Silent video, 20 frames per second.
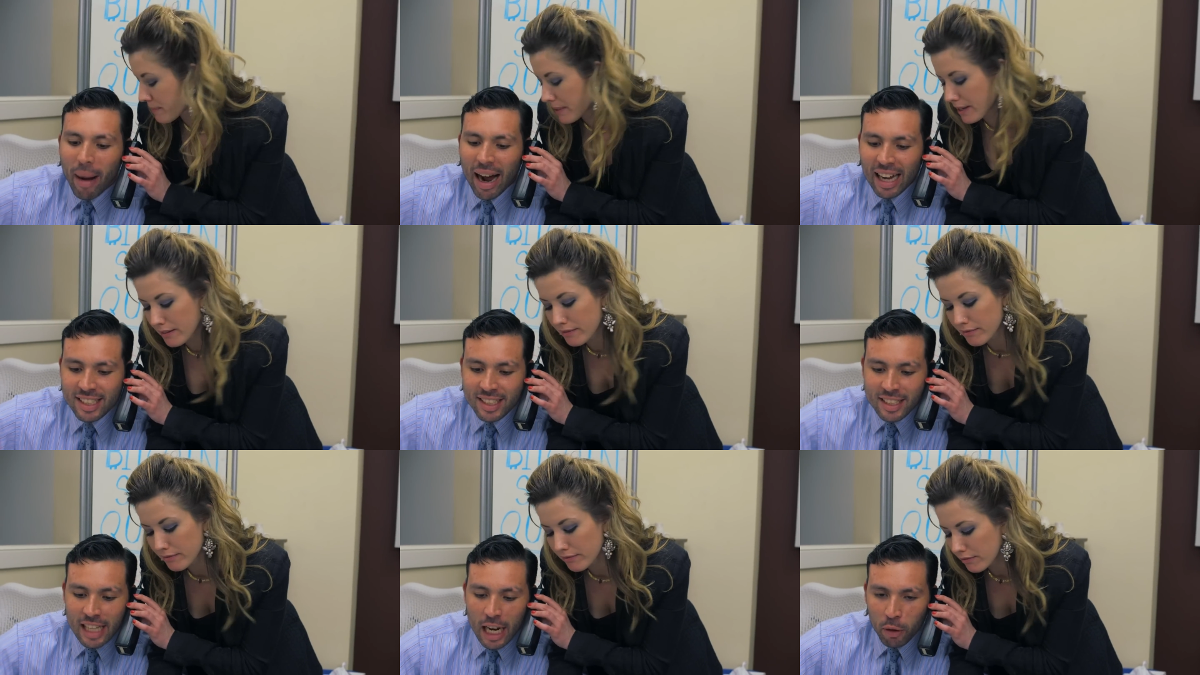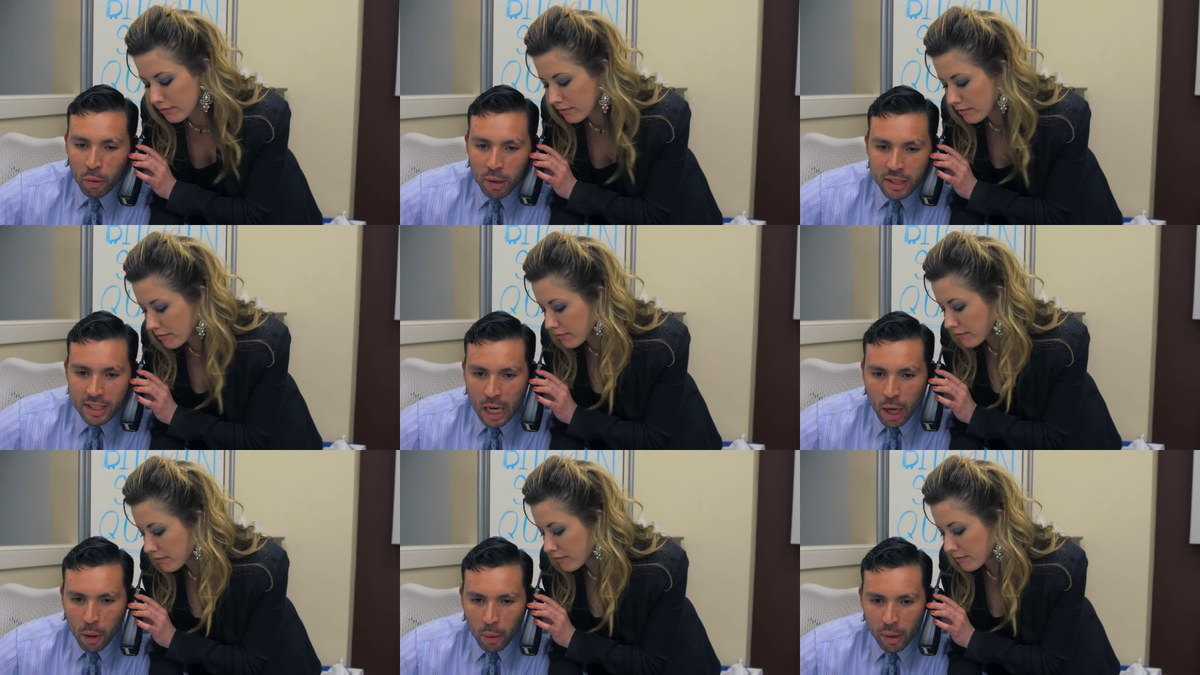Speaker 1: My
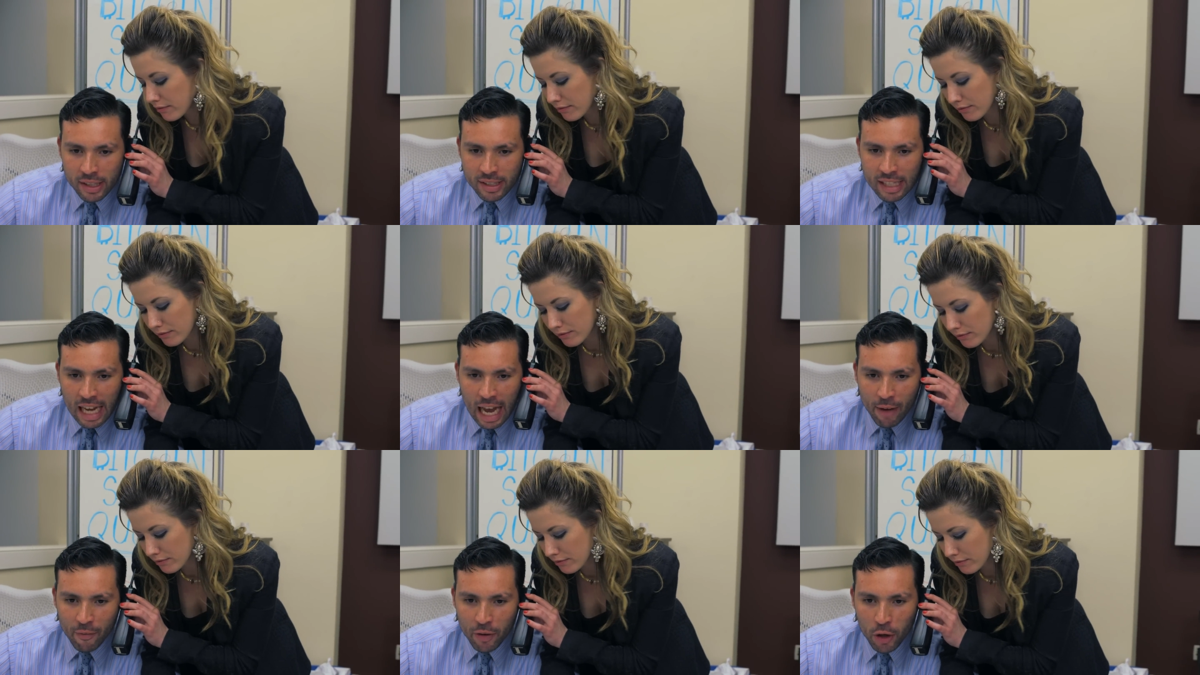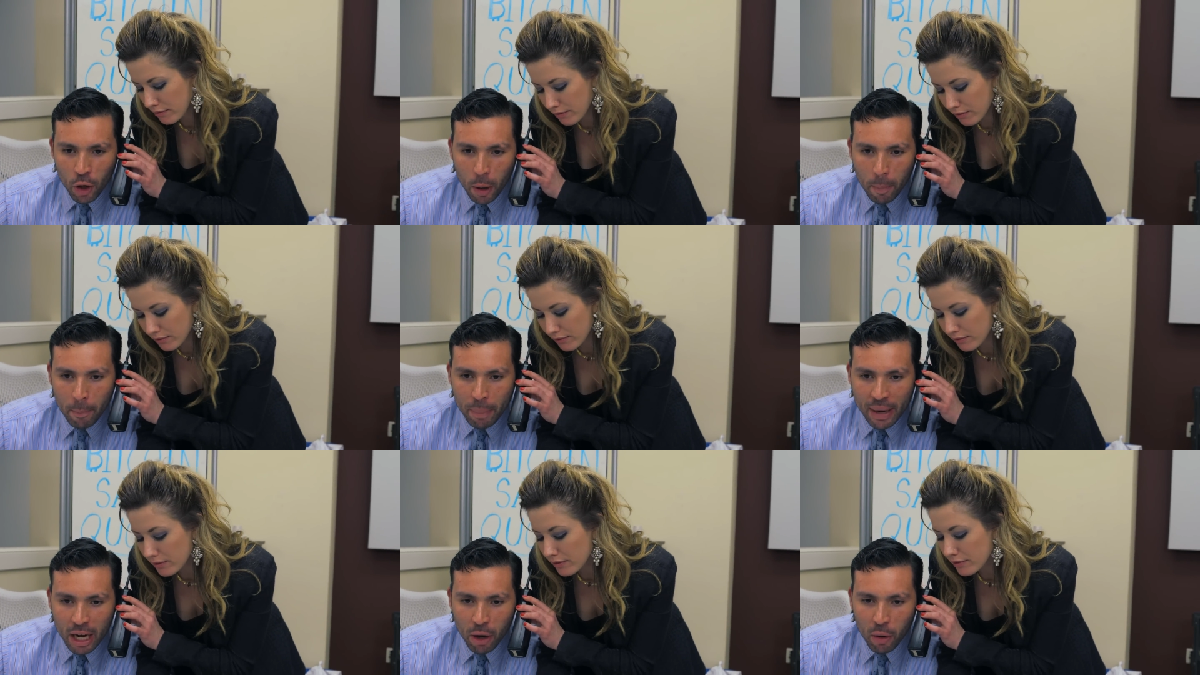secretary is having her
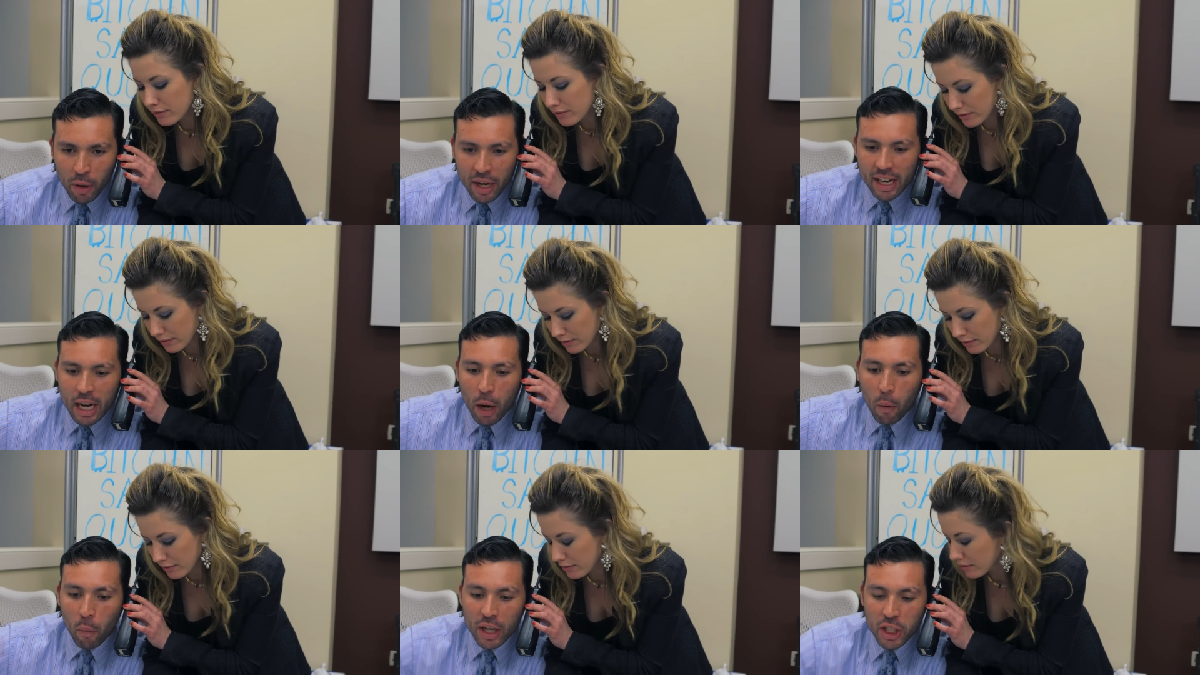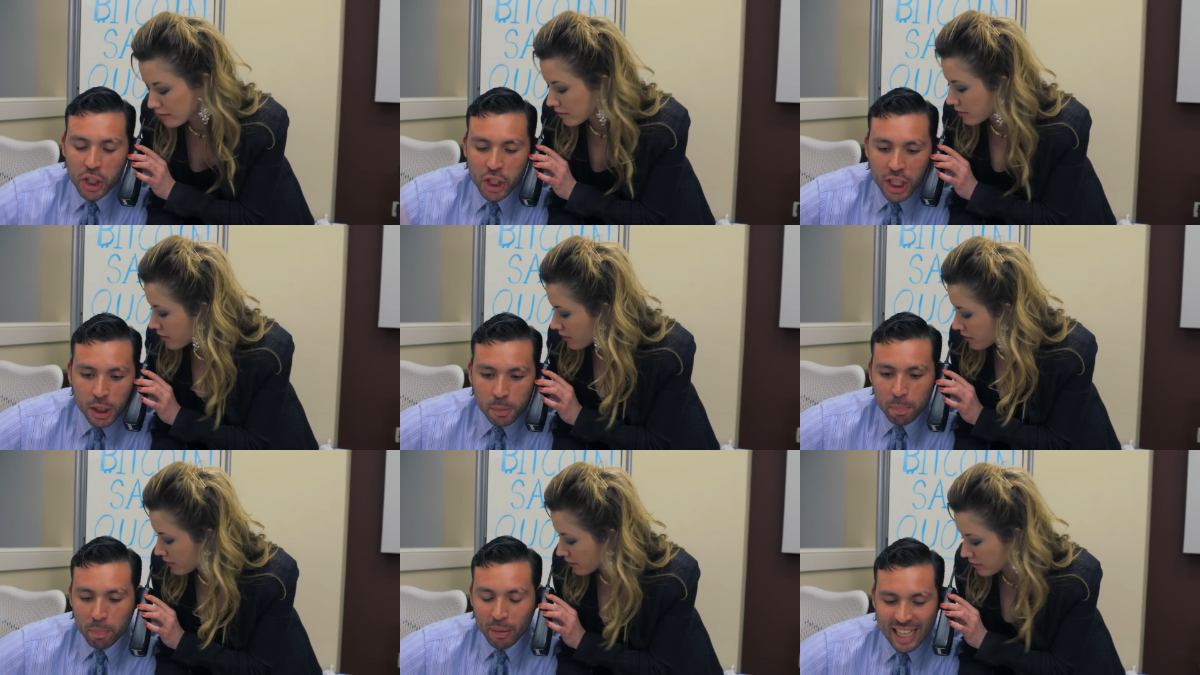period, and when
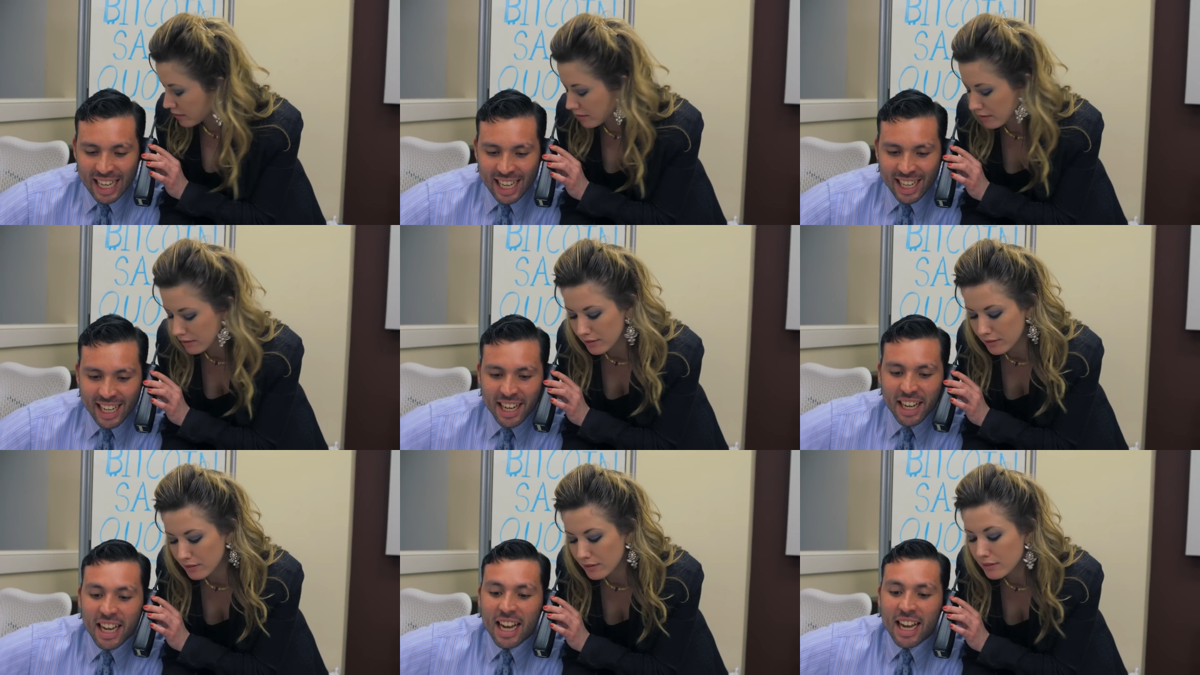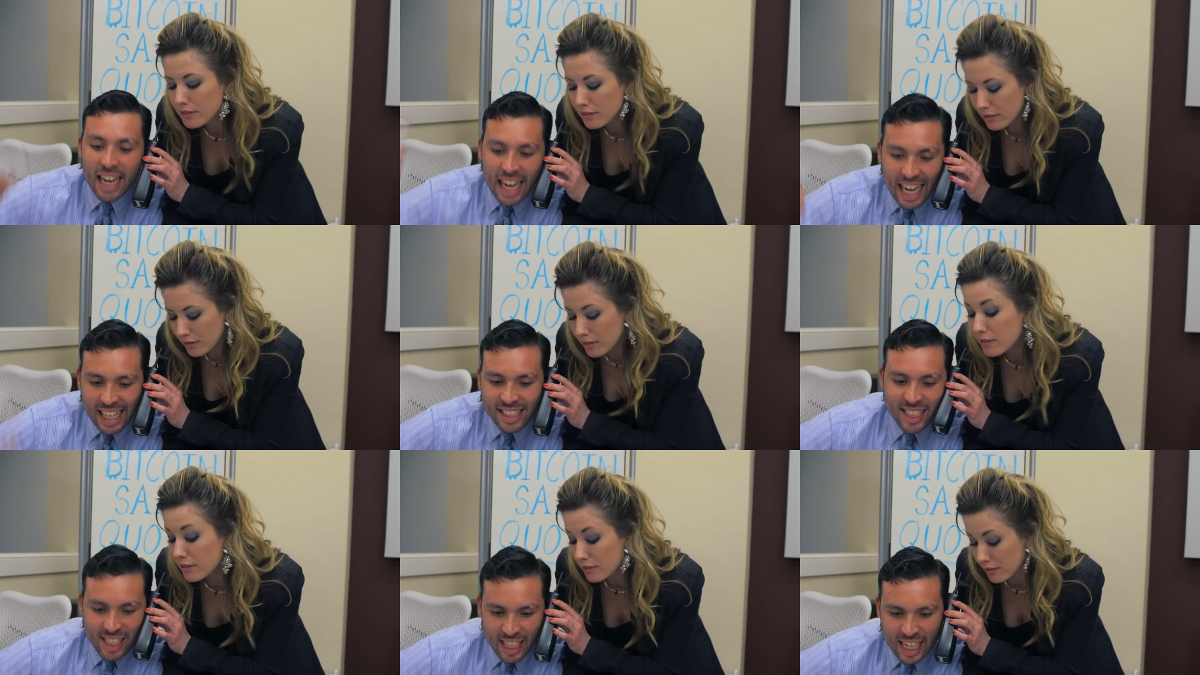she's bleeding,
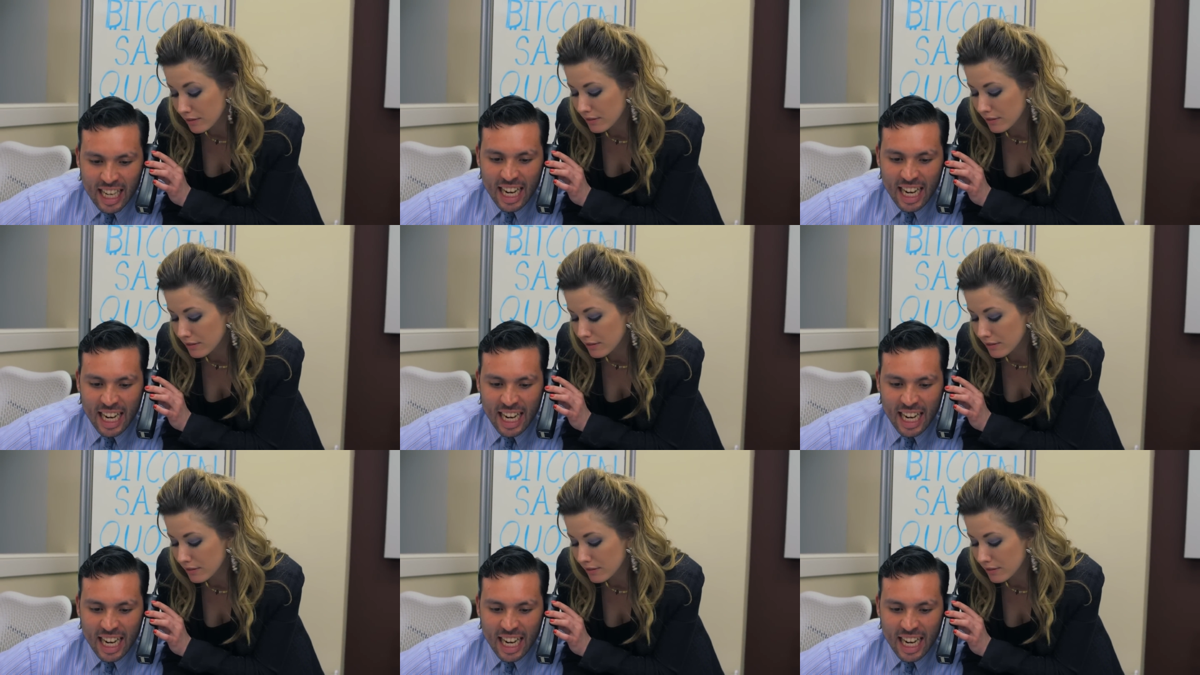it's